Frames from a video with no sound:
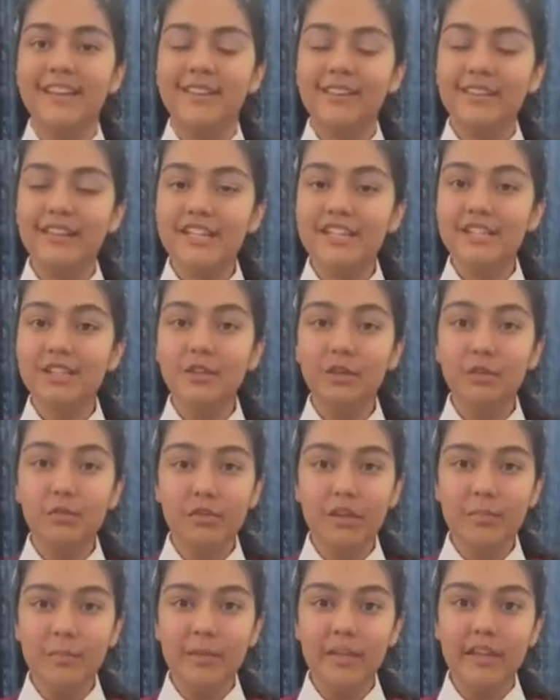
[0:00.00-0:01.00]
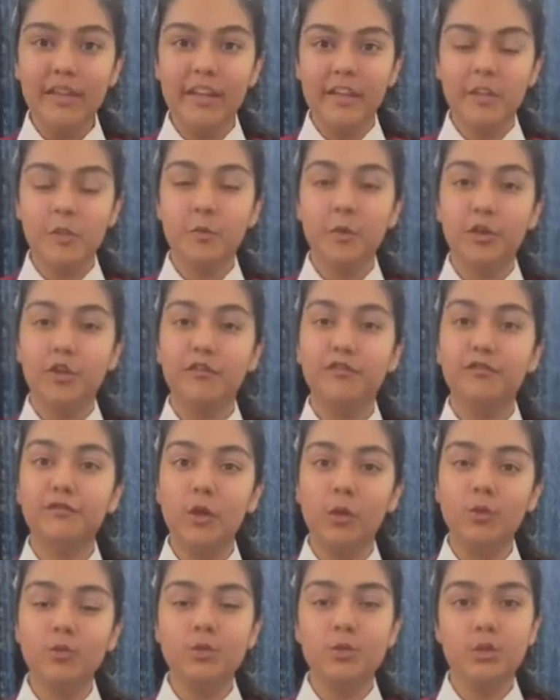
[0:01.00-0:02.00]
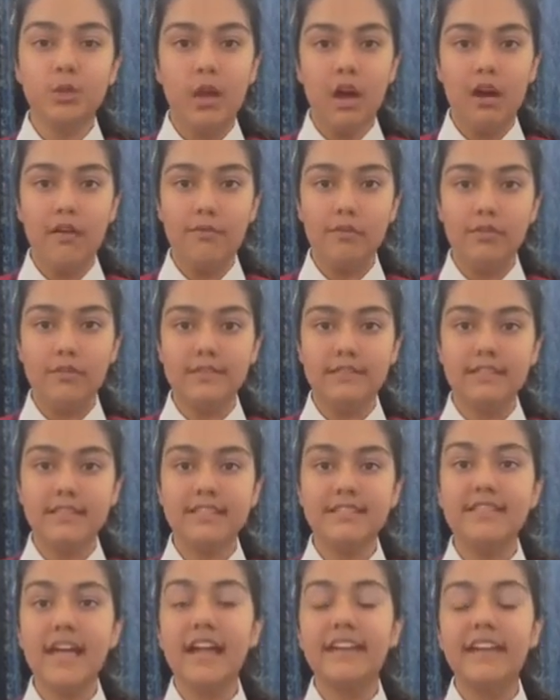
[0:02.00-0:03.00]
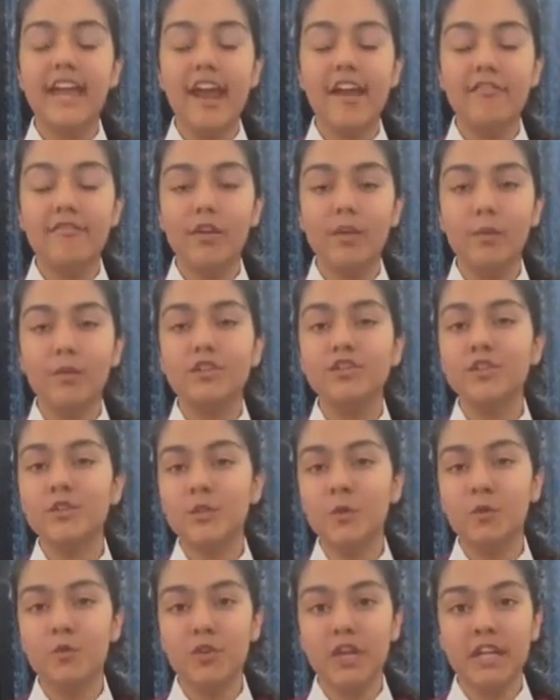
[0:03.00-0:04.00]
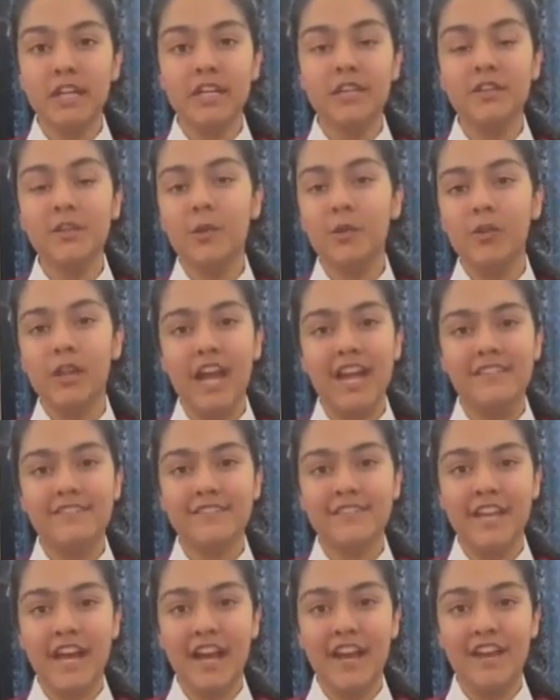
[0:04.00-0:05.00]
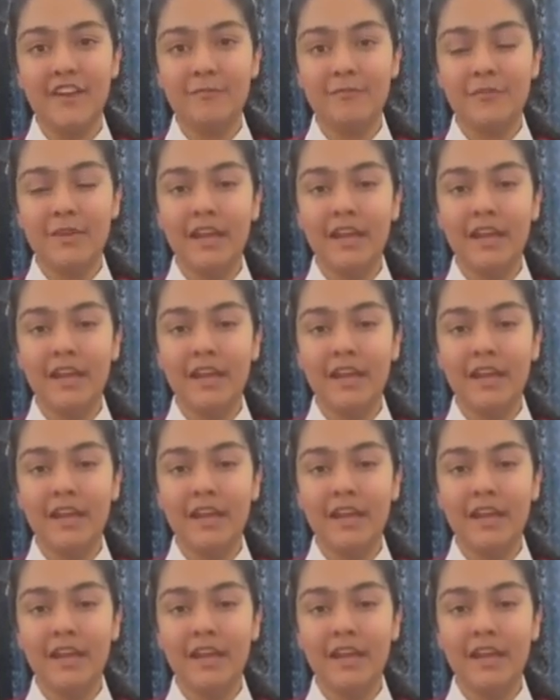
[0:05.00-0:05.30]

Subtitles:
Little Women is one of those novels that everyone should read in their lifetime.